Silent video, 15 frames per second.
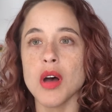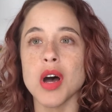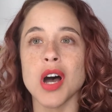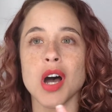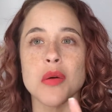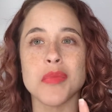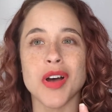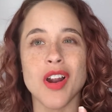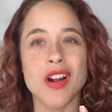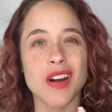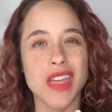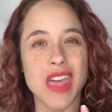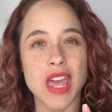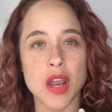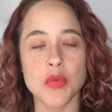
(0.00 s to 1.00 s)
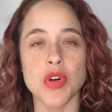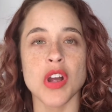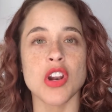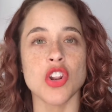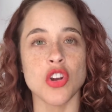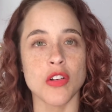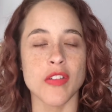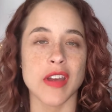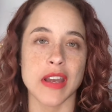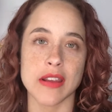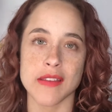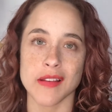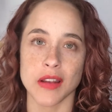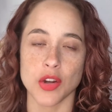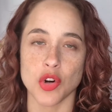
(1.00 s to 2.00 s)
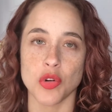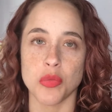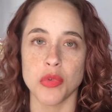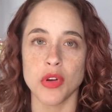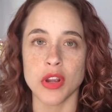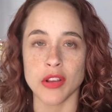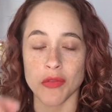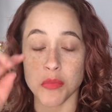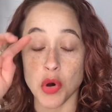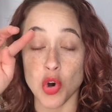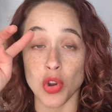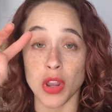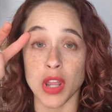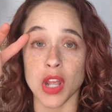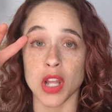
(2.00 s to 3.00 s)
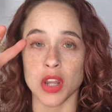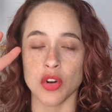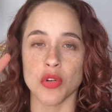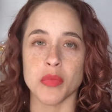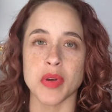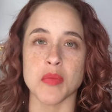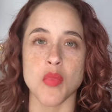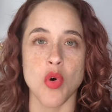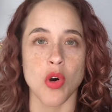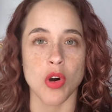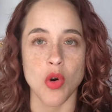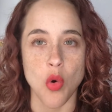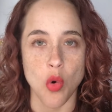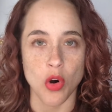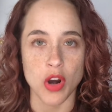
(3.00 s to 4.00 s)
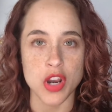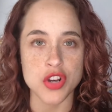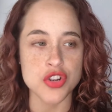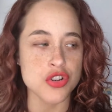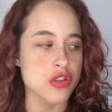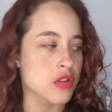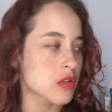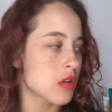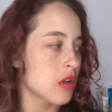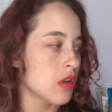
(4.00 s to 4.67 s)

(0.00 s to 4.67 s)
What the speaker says: but on camera it looks like it's pulling a little bit more orange.